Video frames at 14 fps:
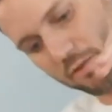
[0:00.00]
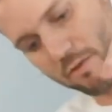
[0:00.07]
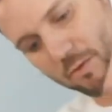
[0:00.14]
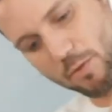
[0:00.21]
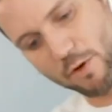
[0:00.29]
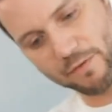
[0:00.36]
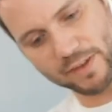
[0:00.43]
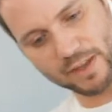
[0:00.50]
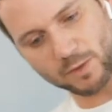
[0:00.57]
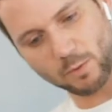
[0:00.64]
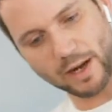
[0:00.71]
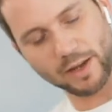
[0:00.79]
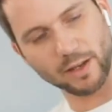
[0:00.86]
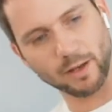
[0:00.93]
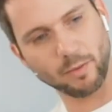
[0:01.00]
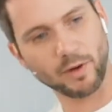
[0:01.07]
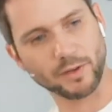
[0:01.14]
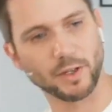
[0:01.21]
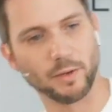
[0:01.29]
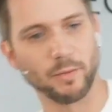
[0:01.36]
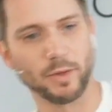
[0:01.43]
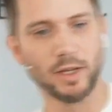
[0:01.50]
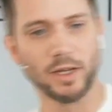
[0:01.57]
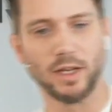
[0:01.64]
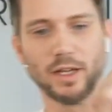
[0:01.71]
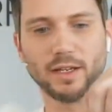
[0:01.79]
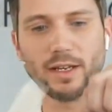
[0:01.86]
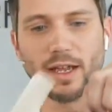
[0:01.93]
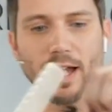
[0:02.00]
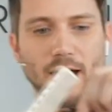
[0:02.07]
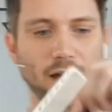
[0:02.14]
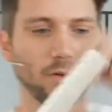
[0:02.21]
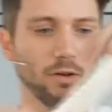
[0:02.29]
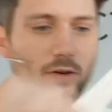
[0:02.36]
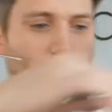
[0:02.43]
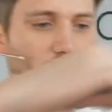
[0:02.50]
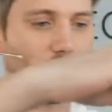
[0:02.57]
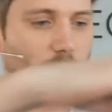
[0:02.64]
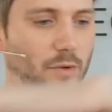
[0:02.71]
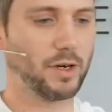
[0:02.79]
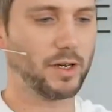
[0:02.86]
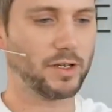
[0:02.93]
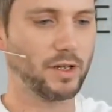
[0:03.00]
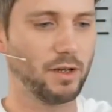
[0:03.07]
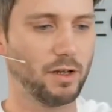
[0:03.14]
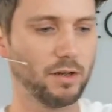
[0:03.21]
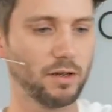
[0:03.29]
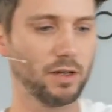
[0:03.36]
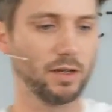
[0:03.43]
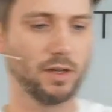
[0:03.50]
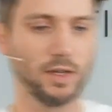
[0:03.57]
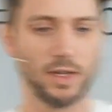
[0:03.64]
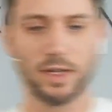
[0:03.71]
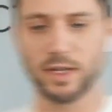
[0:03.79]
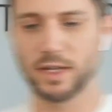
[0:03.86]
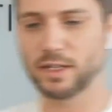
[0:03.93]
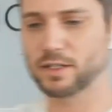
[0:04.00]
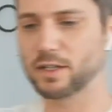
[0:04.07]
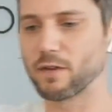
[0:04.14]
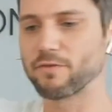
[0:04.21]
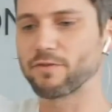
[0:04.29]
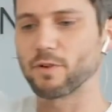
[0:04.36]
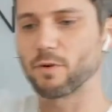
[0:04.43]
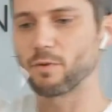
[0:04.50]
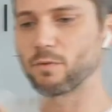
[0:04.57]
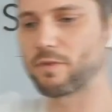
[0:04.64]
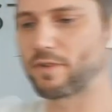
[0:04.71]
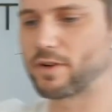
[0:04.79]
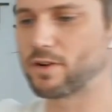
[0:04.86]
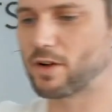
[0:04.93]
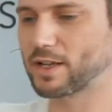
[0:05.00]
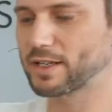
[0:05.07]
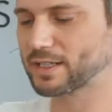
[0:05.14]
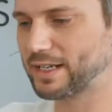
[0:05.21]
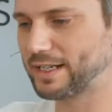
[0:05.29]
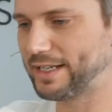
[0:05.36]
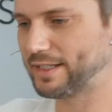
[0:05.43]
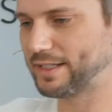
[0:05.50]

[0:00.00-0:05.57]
to remove this weight at the bottom. Now, what I want to do is come through with a nice clean